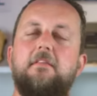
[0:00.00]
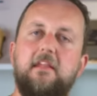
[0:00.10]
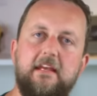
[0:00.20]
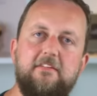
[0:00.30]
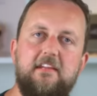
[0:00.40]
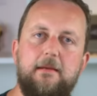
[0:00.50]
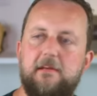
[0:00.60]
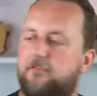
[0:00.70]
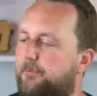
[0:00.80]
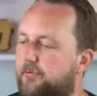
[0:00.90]
The next
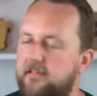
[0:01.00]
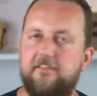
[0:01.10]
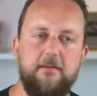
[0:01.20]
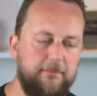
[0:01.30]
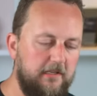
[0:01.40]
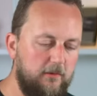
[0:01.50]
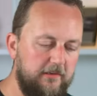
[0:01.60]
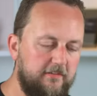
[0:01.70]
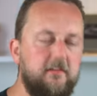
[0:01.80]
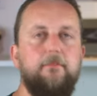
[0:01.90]
step is pretty similar.
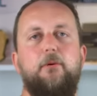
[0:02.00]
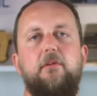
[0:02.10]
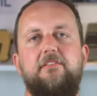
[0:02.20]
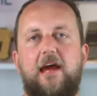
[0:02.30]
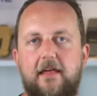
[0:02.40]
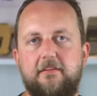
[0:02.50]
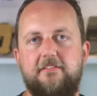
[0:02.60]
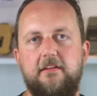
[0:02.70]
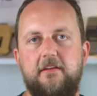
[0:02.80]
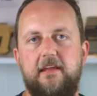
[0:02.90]
We're just gonna pull this other
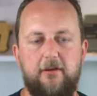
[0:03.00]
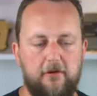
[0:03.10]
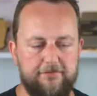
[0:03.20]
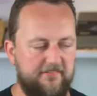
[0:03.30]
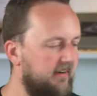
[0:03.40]
cylinder head off.